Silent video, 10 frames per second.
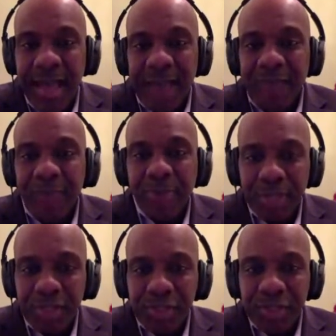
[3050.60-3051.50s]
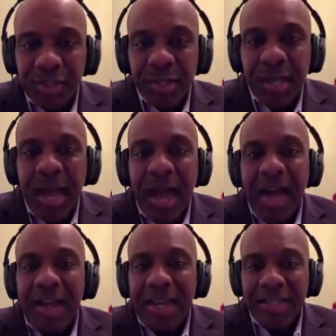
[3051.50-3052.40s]
have to push
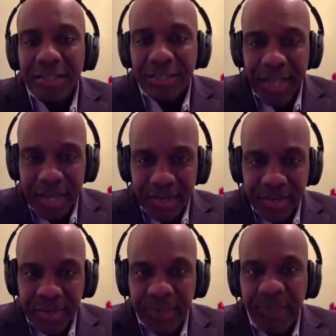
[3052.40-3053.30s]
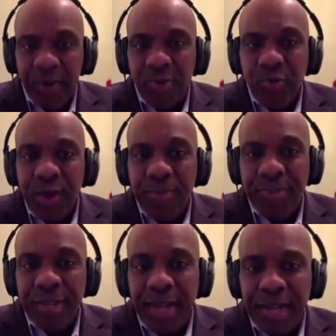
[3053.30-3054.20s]
our legislators, the folks who
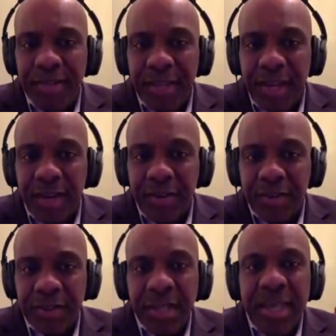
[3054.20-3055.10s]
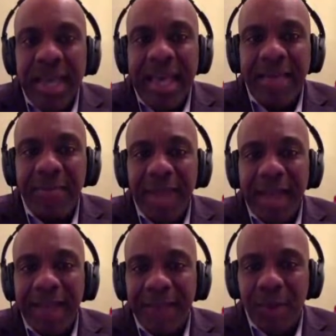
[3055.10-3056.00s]
represent us in Congress, and
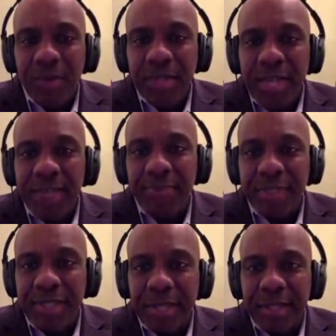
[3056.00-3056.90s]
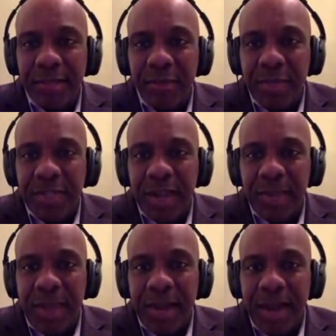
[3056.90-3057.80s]
Black folks in particular, when we
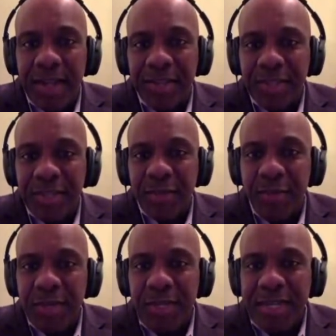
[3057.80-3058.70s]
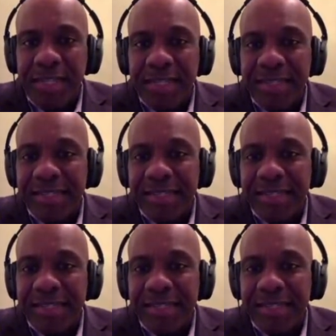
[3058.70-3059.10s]
talk about our agenda, when we look at the